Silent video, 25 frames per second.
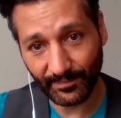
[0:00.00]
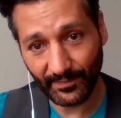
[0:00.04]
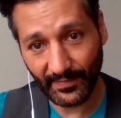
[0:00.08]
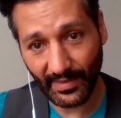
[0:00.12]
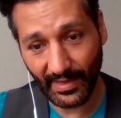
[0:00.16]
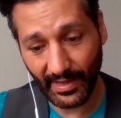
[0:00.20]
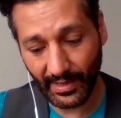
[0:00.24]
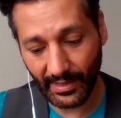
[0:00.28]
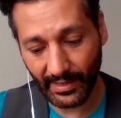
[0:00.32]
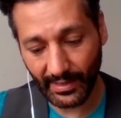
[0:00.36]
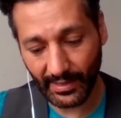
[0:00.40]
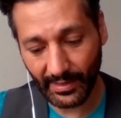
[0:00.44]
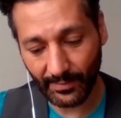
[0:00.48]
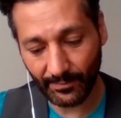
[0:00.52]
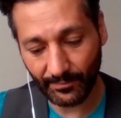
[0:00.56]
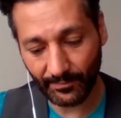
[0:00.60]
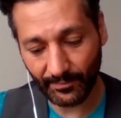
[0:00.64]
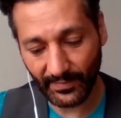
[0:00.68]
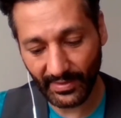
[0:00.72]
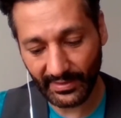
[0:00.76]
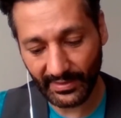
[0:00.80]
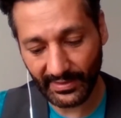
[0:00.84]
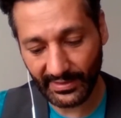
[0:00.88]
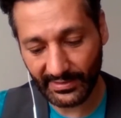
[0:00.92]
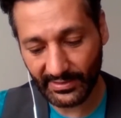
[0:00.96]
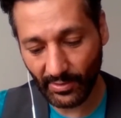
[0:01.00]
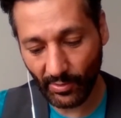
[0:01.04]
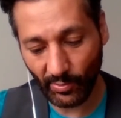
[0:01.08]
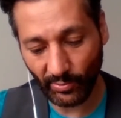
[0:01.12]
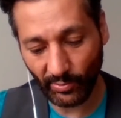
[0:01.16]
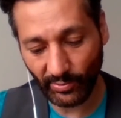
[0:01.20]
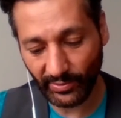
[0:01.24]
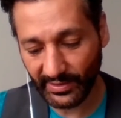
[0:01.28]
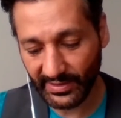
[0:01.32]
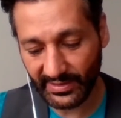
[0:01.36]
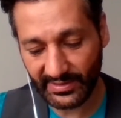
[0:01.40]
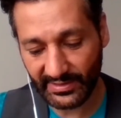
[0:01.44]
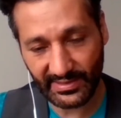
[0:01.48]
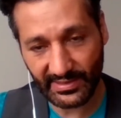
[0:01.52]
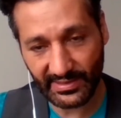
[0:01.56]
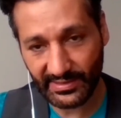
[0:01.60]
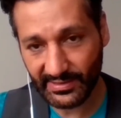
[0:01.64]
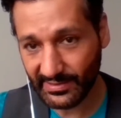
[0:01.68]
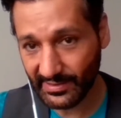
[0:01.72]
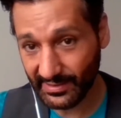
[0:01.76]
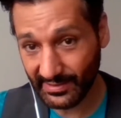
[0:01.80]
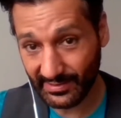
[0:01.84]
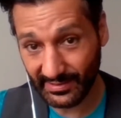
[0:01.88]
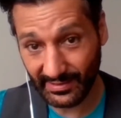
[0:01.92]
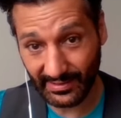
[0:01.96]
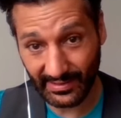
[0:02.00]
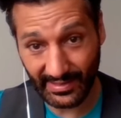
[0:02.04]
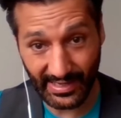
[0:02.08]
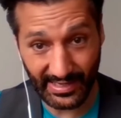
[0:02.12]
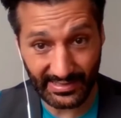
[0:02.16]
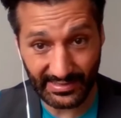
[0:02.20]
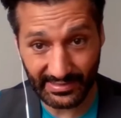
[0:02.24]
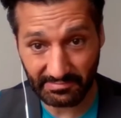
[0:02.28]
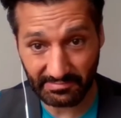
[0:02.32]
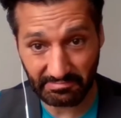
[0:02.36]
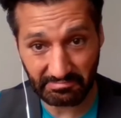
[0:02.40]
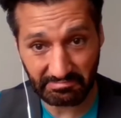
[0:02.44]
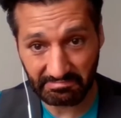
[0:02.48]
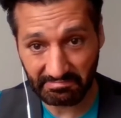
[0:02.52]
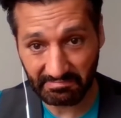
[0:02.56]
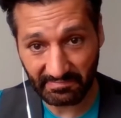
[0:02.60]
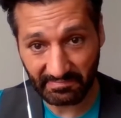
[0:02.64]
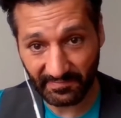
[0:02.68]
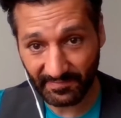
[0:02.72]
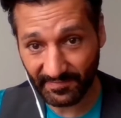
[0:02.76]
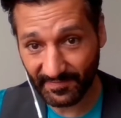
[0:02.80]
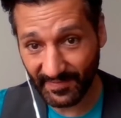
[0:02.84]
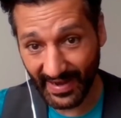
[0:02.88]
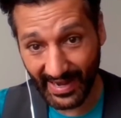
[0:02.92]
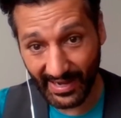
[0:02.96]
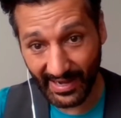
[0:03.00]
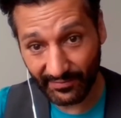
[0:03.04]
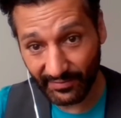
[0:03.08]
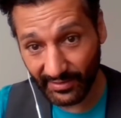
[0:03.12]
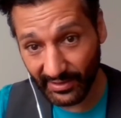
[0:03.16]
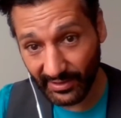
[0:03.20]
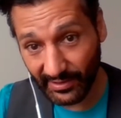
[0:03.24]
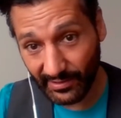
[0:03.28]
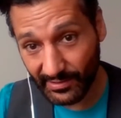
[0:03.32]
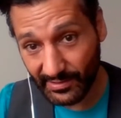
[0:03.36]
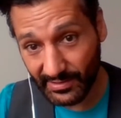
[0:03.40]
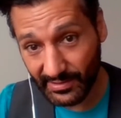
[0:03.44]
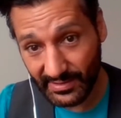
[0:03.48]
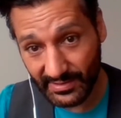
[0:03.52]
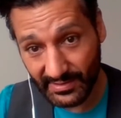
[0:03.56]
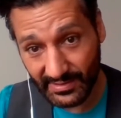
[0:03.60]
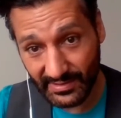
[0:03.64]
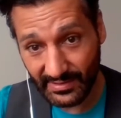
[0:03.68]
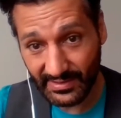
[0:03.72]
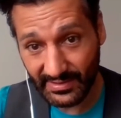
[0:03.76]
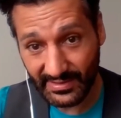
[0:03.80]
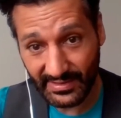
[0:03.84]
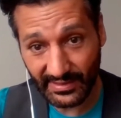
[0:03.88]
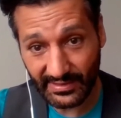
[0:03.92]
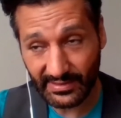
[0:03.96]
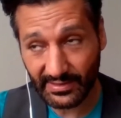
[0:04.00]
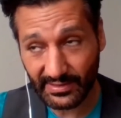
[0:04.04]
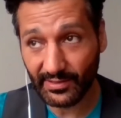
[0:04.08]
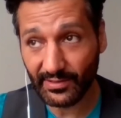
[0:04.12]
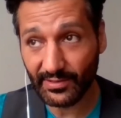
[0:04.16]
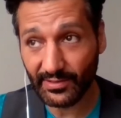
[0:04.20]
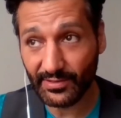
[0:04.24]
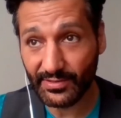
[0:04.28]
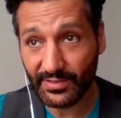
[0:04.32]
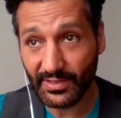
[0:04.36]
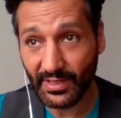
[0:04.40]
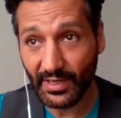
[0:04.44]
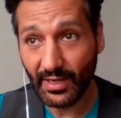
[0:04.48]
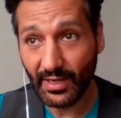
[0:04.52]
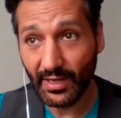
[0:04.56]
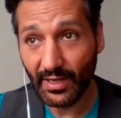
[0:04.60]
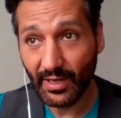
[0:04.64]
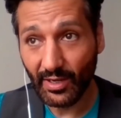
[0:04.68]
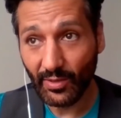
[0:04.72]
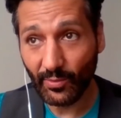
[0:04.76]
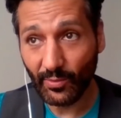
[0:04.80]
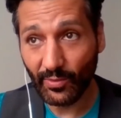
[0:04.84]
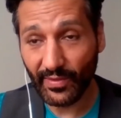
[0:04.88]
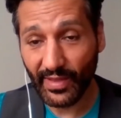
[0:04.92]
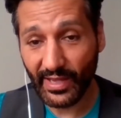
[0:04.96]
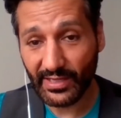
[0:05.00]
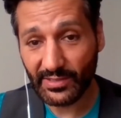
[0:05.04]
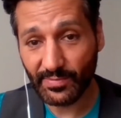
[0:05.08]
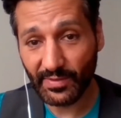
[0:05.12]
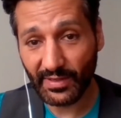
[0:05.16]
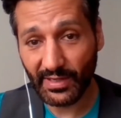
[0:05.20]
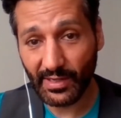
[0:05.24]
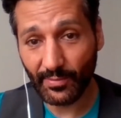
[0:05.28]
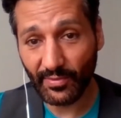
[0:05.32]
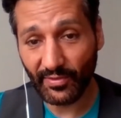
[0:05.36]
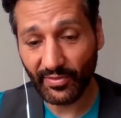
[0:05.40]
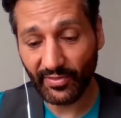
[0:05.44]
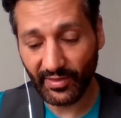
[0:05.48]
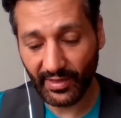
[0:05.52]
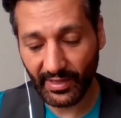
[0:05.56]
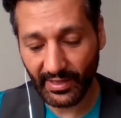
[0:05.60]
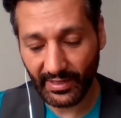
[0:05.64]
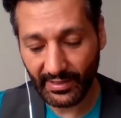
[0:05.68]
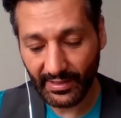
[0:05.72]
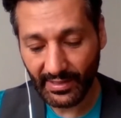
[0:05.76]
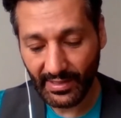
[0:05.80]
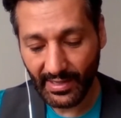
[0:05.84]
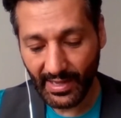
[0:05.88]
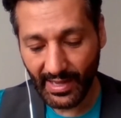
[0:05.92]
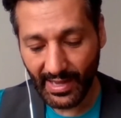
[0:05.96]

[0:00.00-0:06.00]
And it only existed in the last 5 years, 6 years, where that's become a thing.